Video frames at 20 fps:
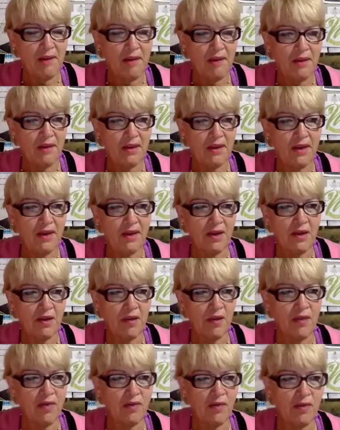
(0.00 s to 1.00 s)
getting
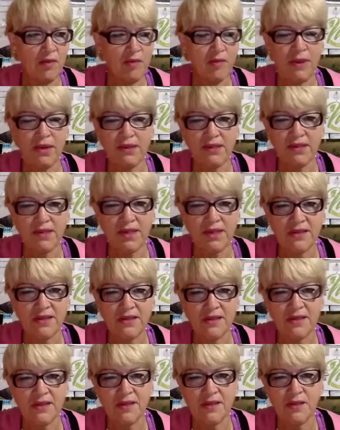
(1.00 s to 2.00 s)
away from the pink
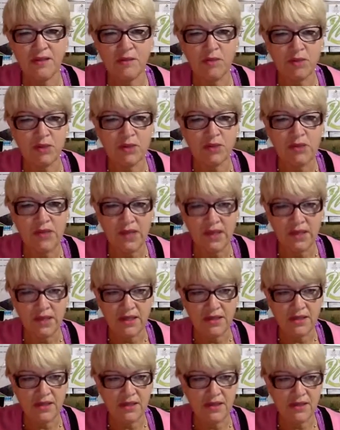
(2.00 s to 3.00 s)
tasks and the blue
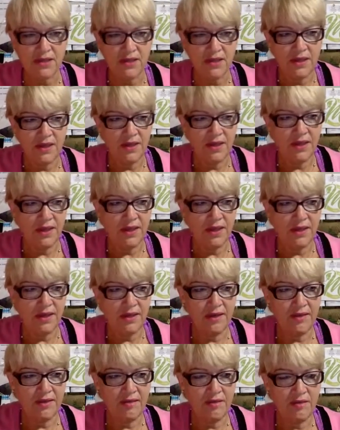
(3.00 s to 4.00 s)
tasks
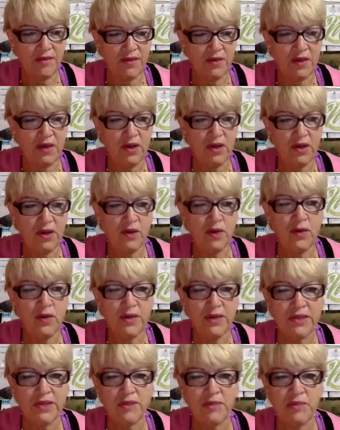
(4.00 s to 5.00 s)
and figure out who
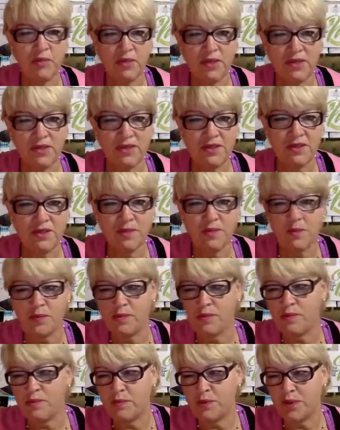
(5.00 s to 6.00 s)
has a
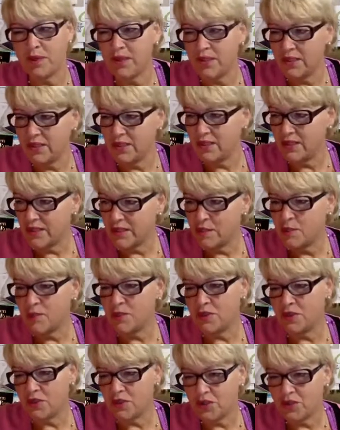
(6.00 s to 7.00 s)

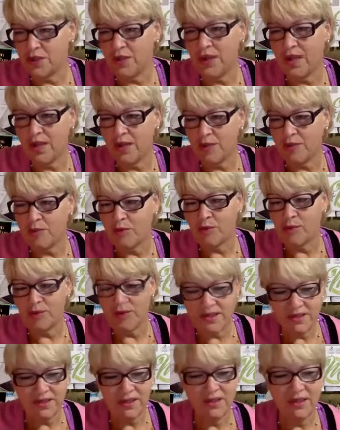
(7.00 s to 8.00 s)
predisposition and a
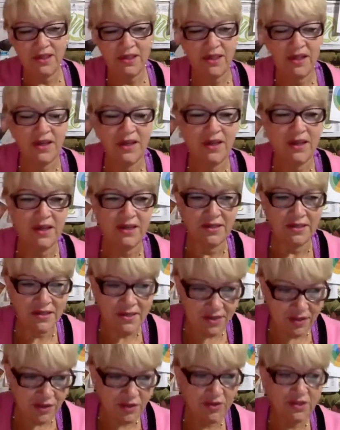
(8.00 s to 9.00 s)
propensity and
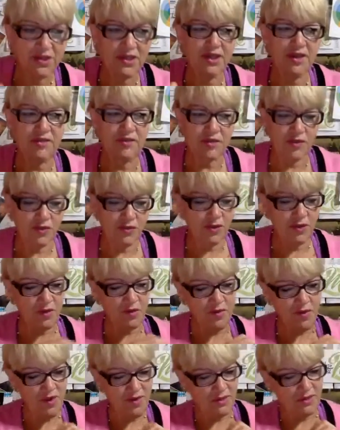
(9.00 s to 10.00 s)
skill set for doing
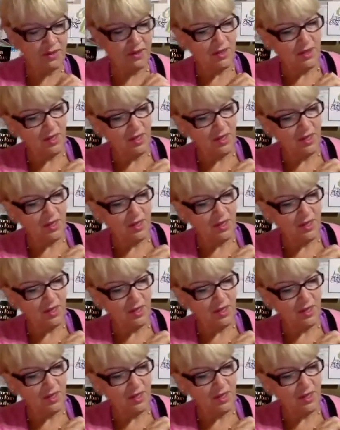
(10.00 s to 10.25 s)
what.